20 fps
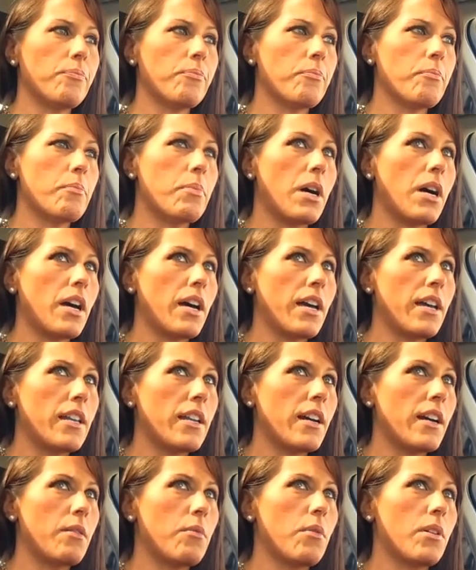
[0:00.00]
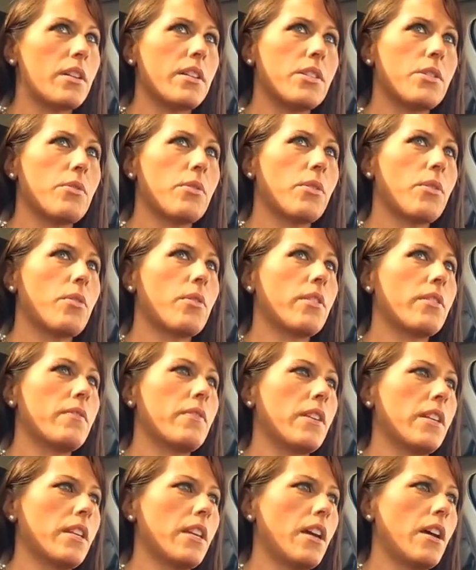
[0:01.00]
but I wanted to record a
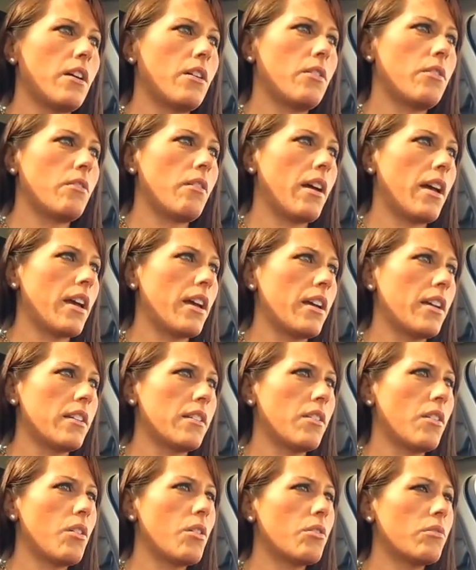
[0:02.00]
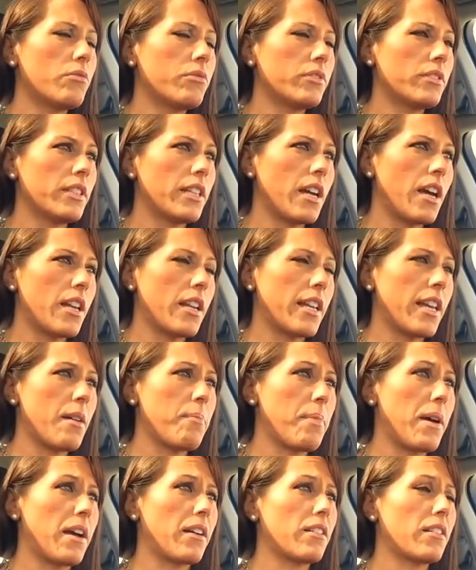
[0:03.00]
video and hopefully kind of
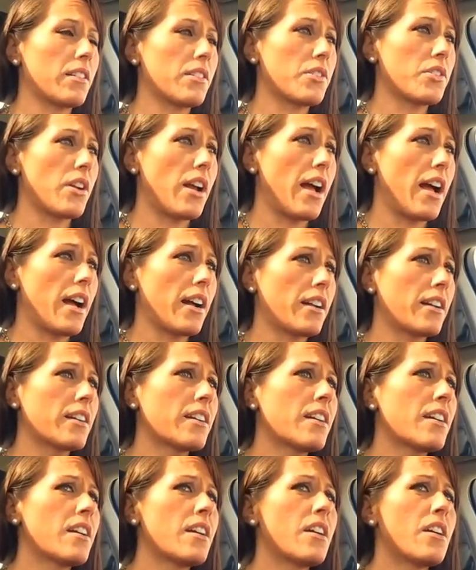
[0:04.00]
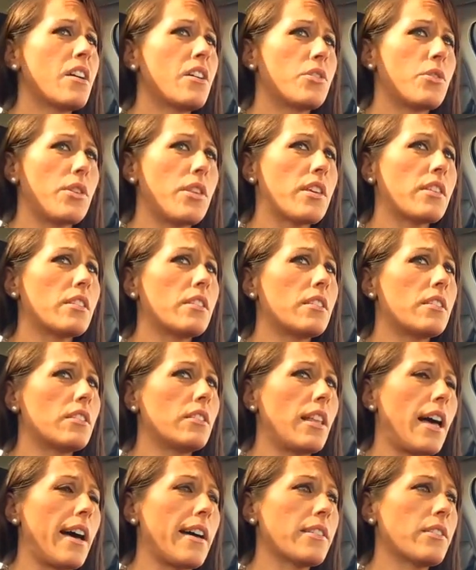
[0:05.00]
get back on track. So I think that in
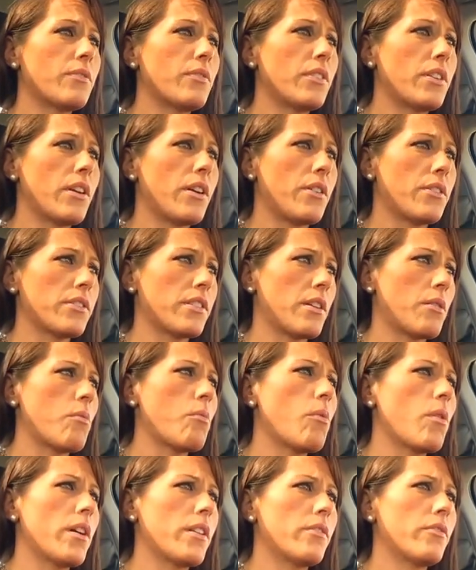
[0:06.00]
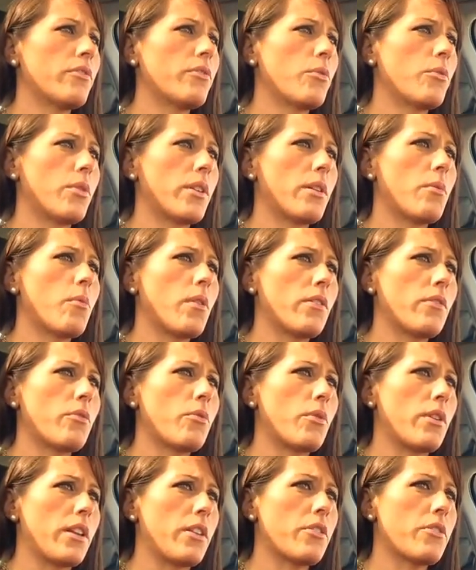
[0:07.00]
the last video I was like 140,
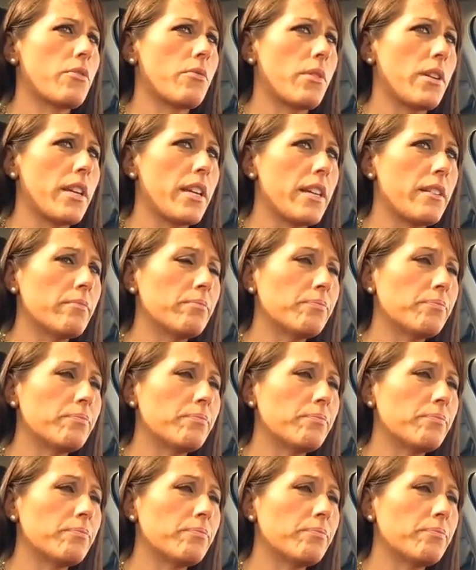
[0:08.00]
143.